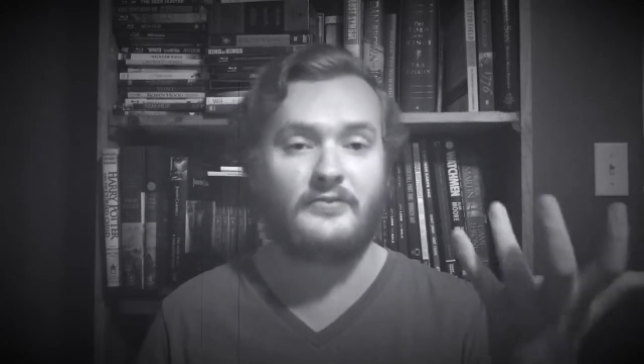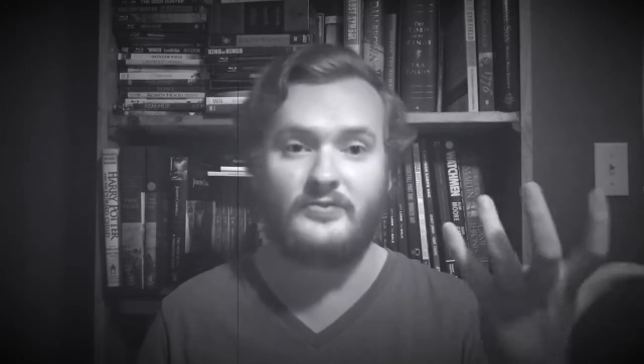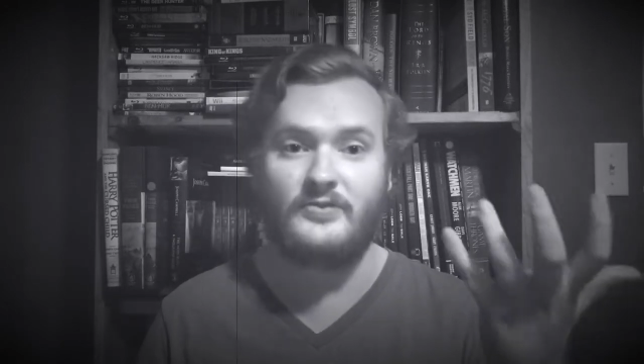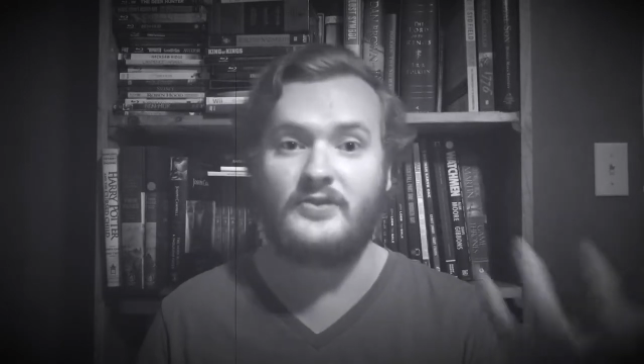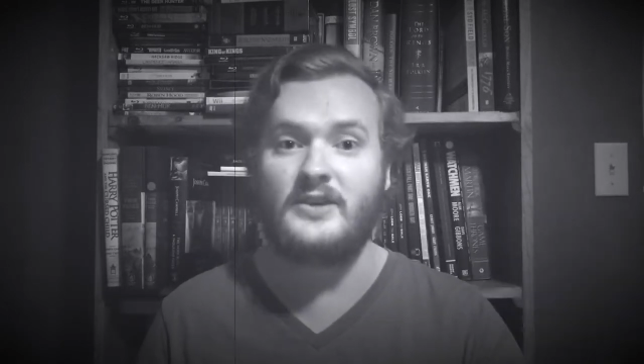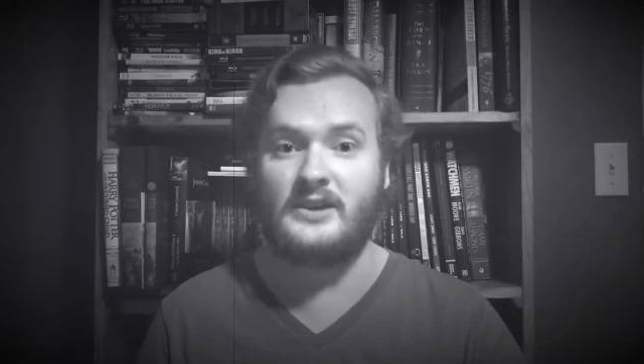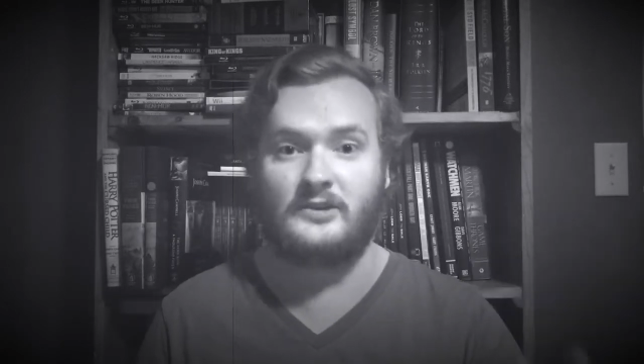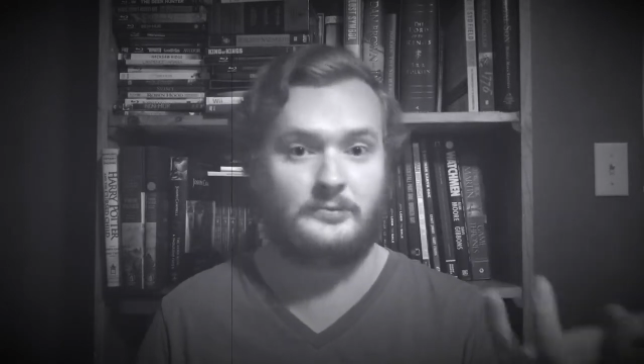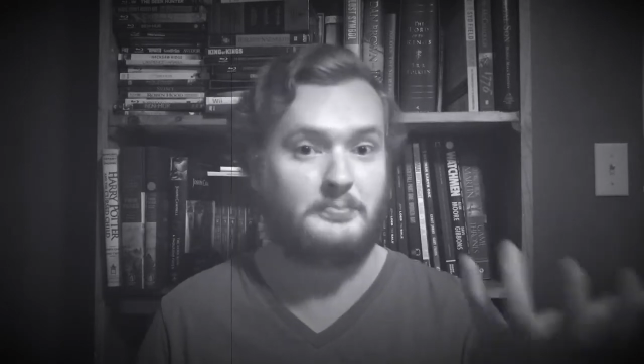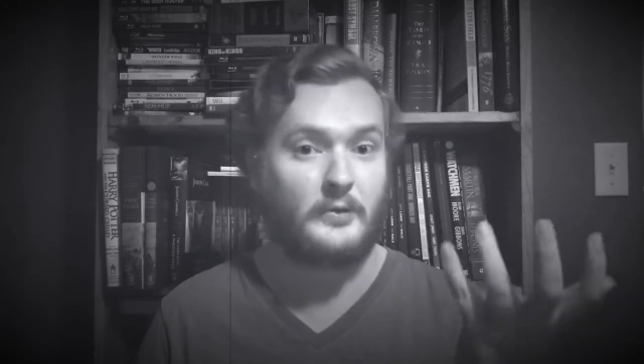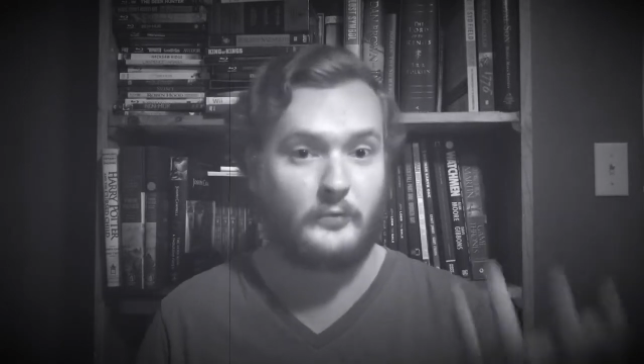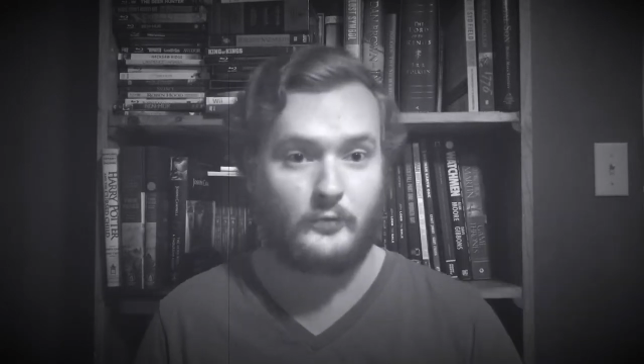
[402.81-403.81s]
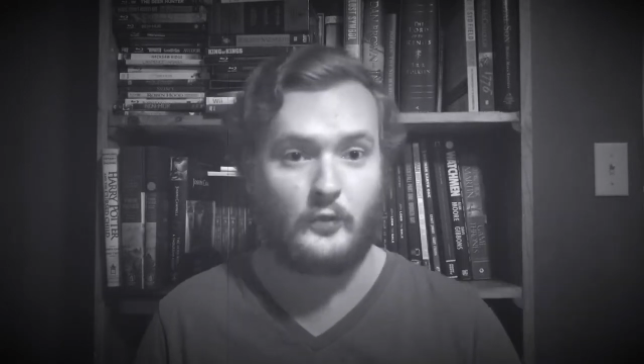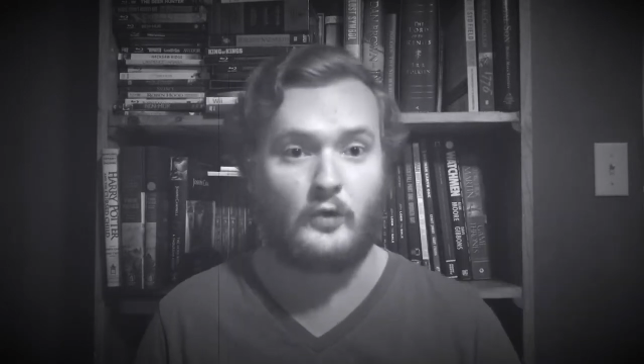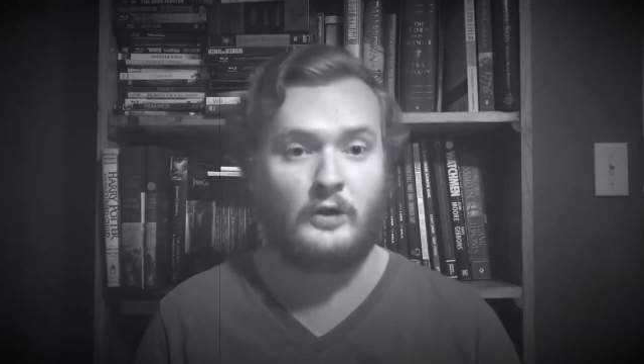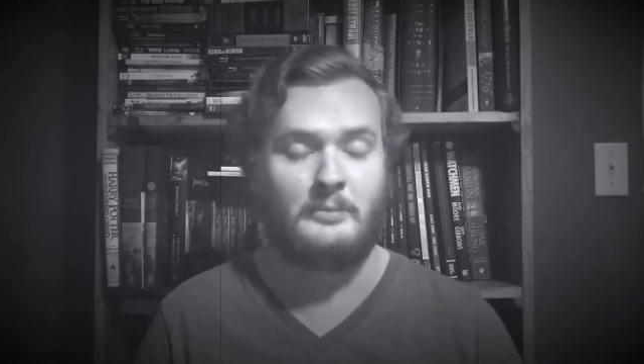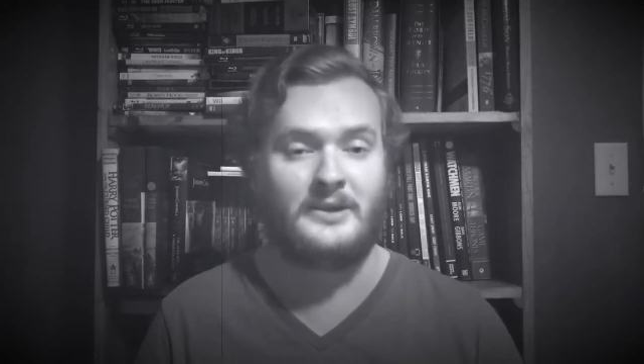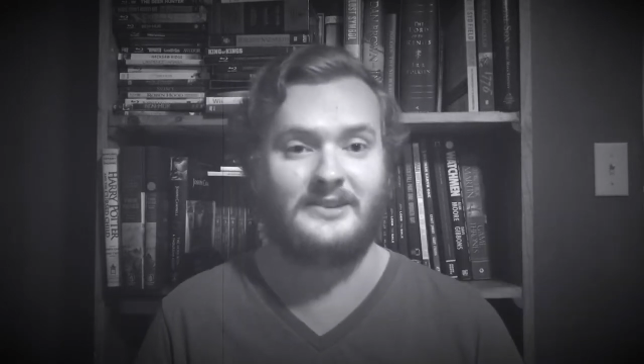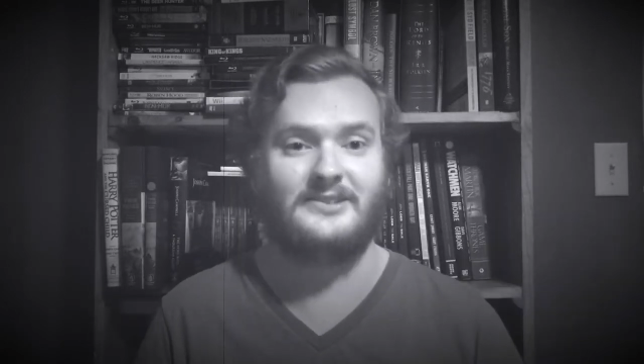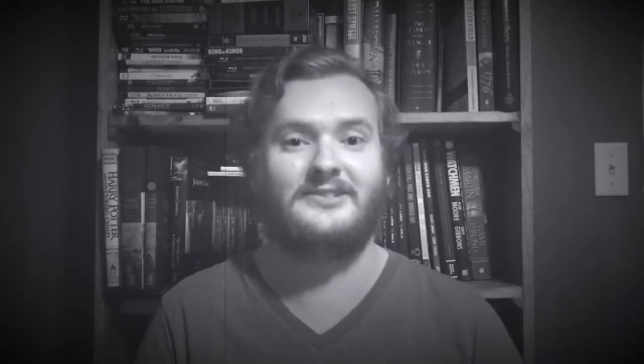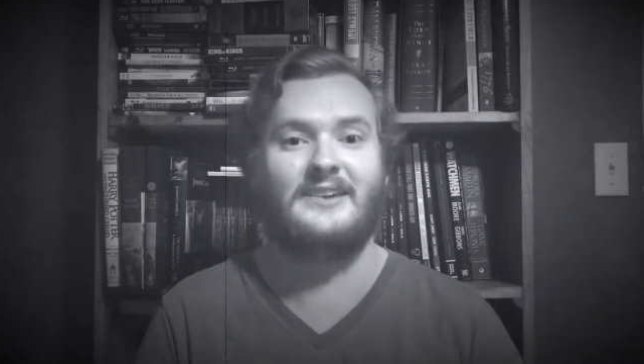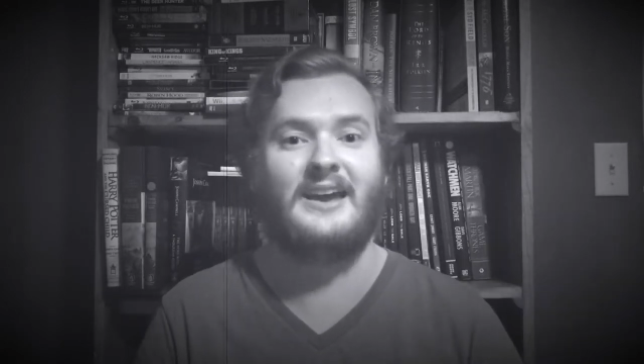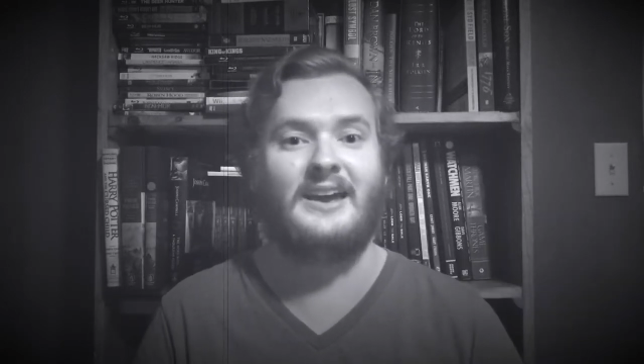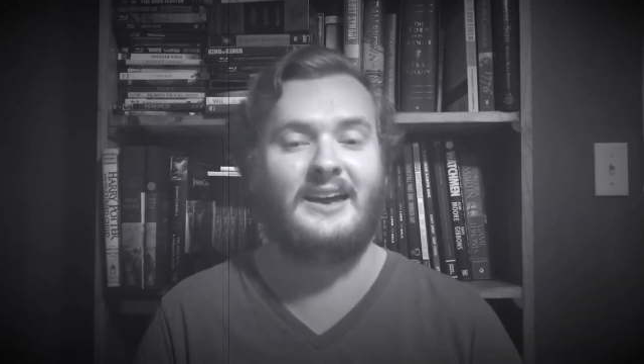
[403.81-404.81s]
this
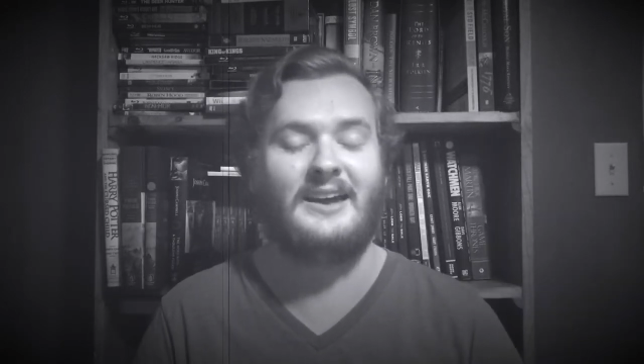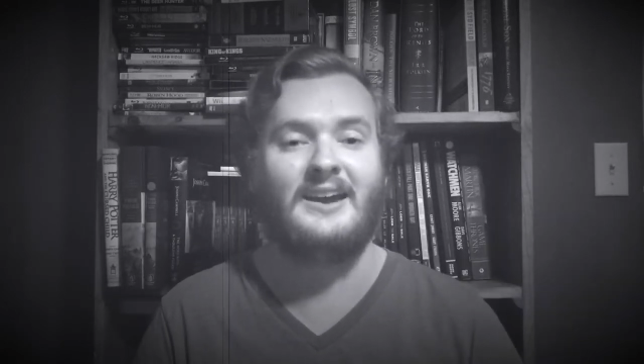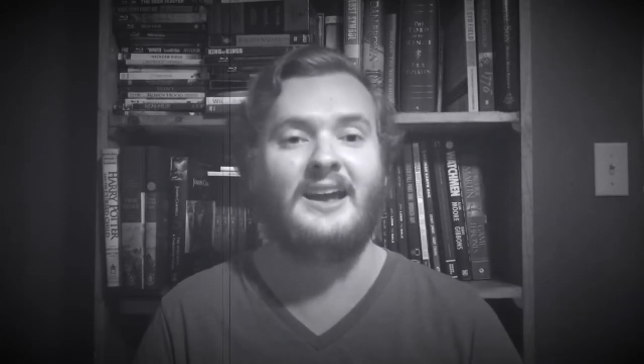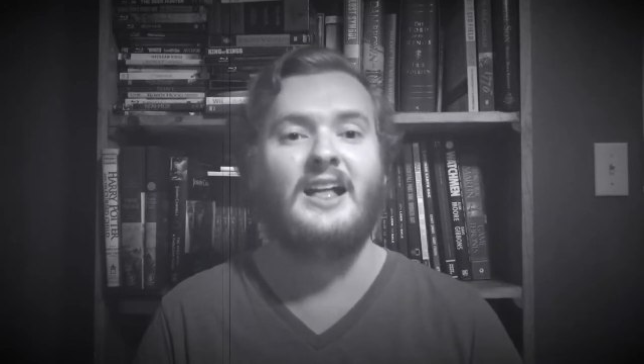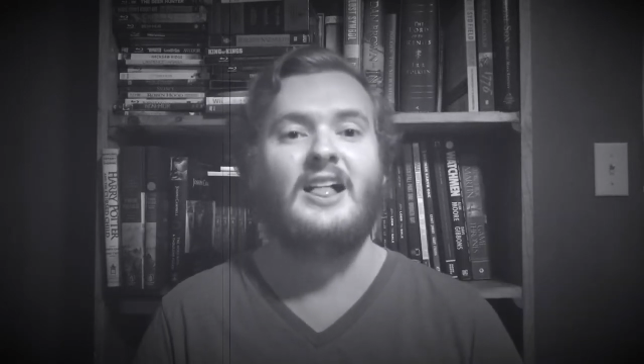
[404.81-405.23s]
performance, and